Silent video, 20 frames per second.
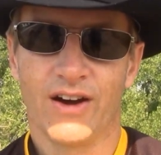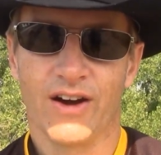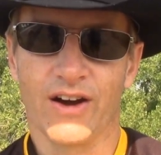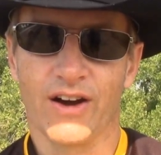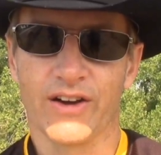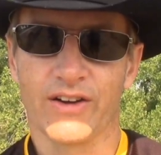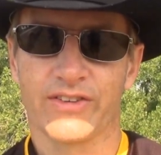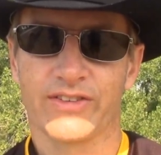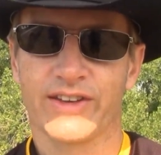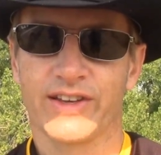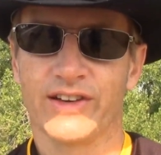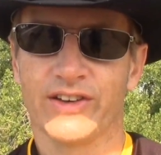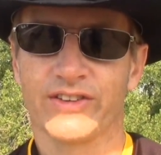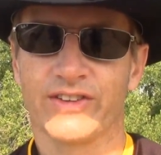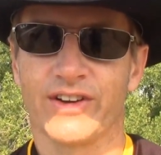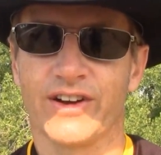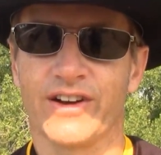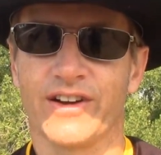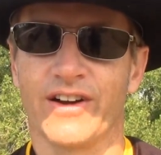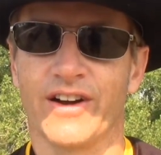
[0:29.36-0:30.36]
our
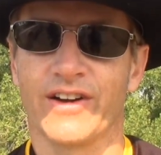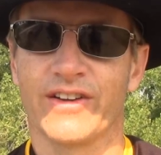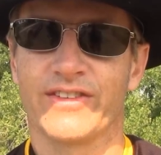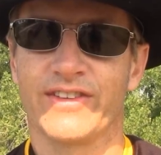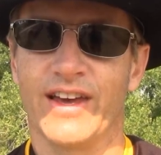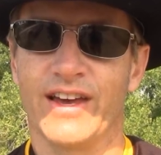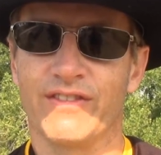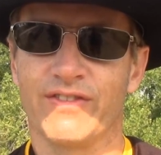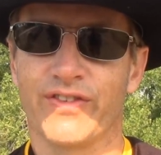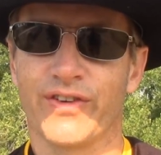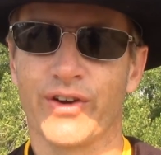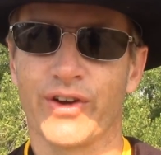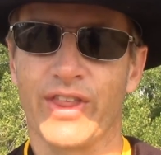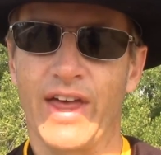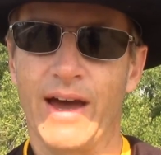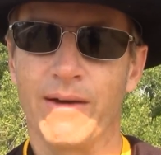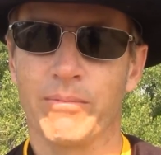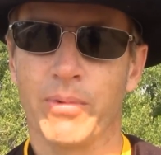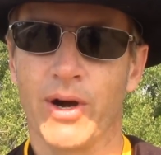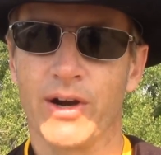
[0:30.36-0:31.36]
skills are, are set for
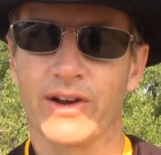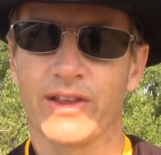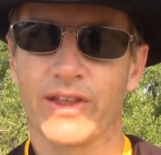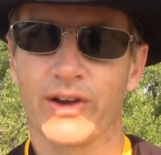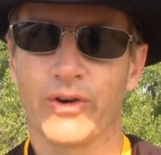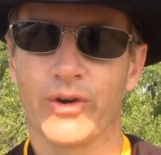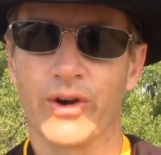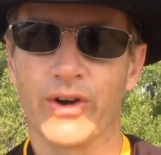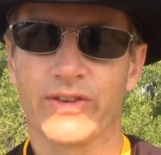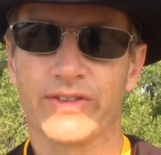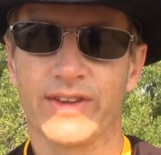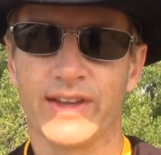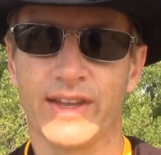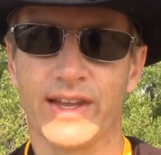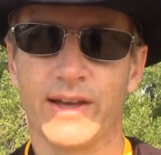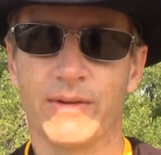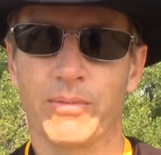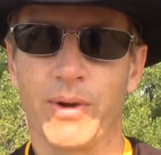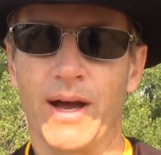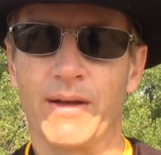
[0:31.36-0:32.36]
that part of the course,
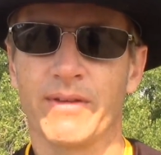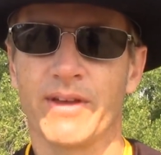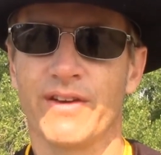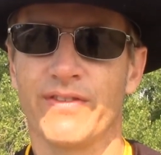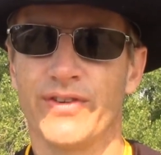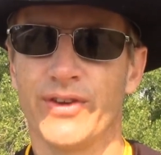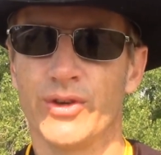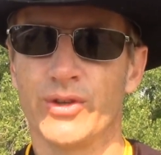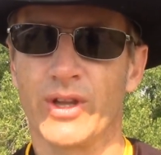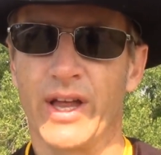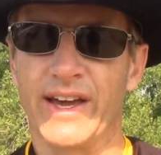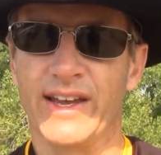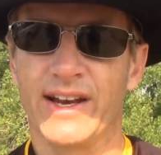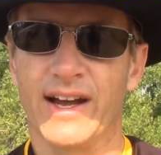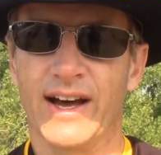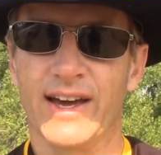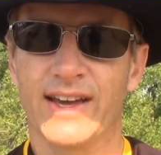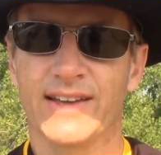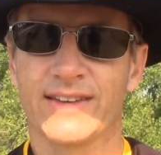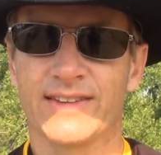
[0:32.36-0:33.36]
and then probably a few light
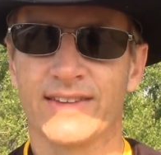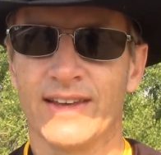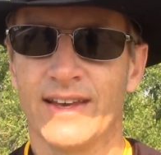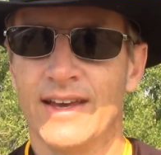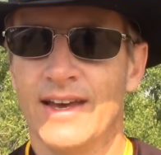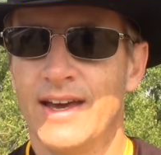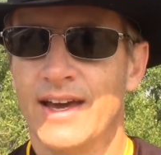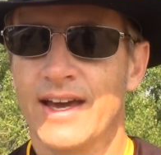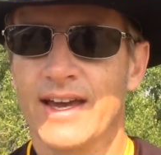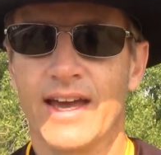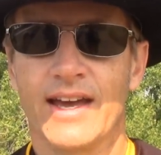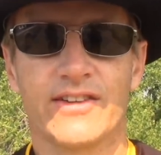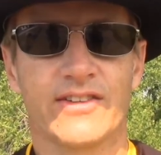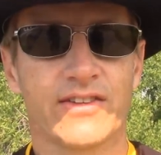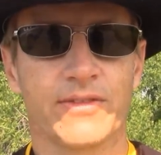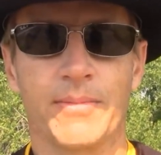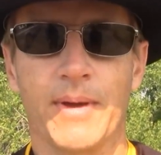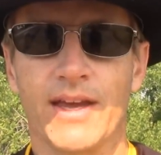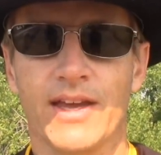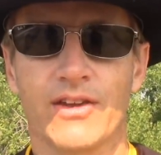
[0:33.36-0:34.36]
hikes. Again,
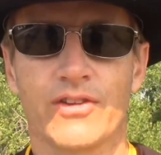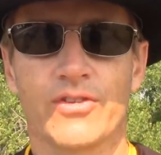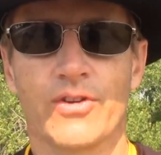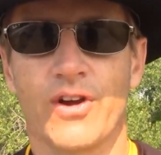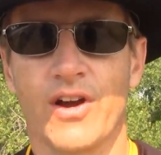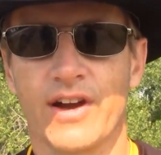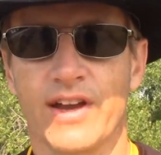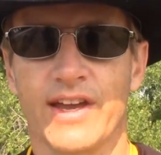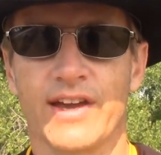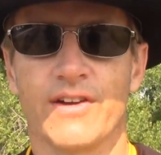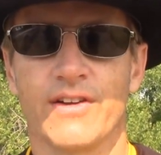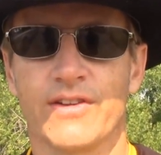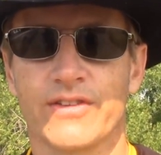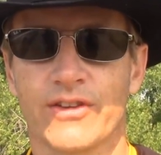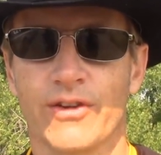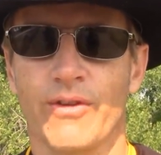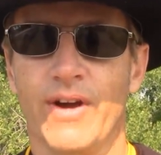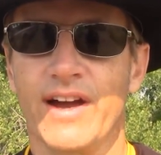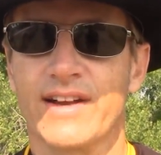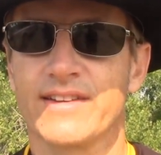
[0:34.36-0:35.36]
just making sure our gear
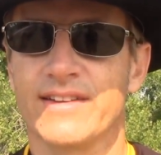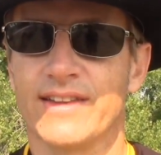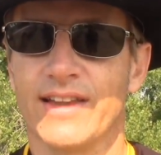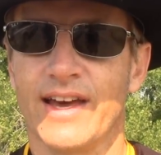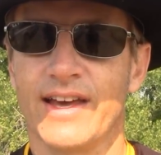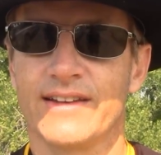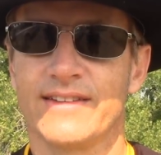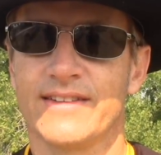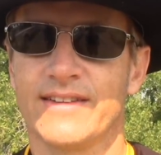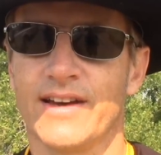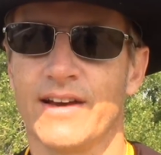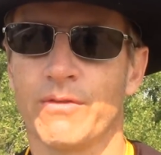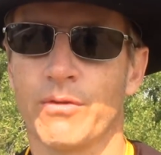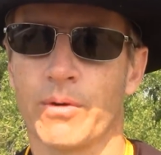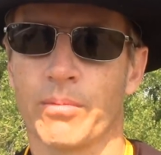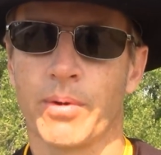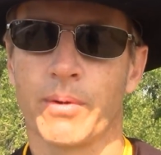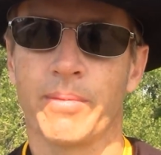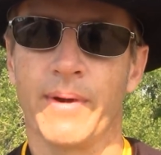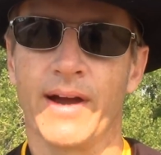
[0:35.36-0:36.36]
is correct and that uh,
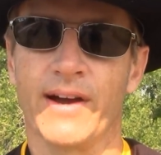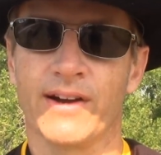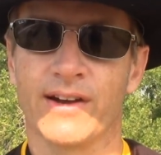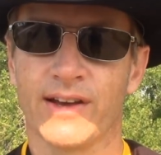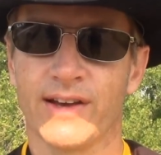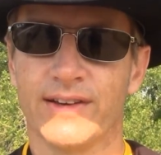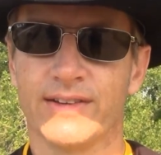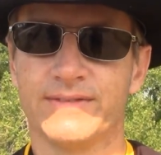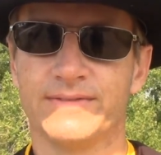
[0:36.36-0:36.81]
we're prepared.